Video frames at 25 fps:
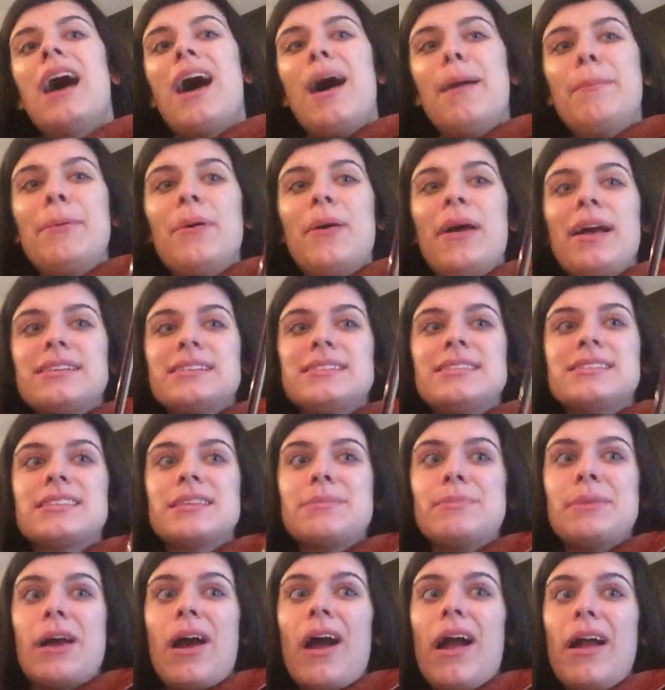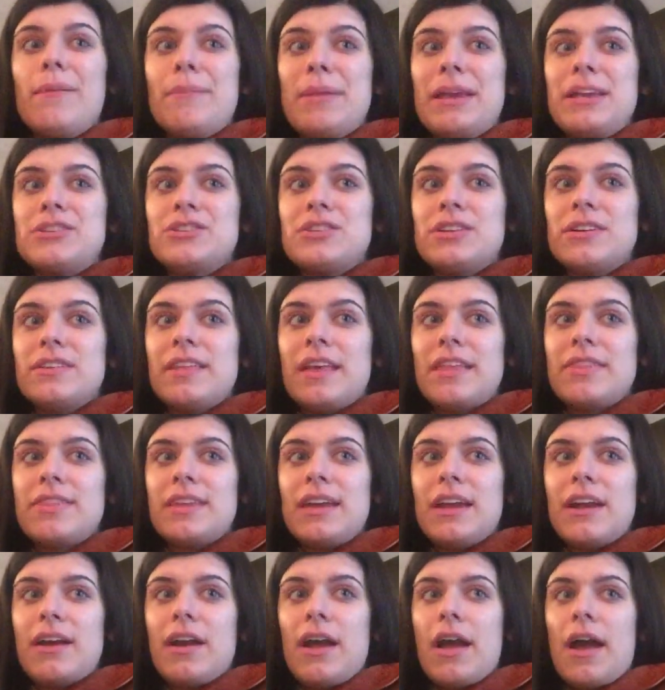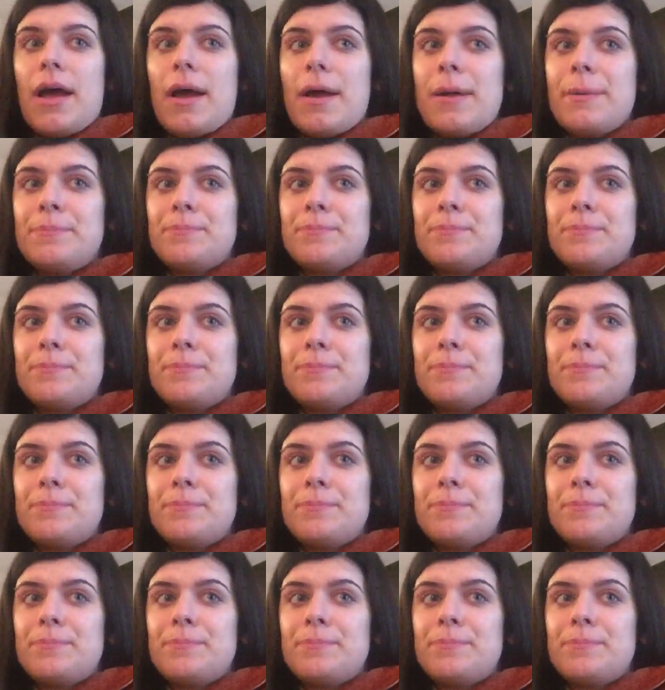Up bow accents can be hard. Make sure that they're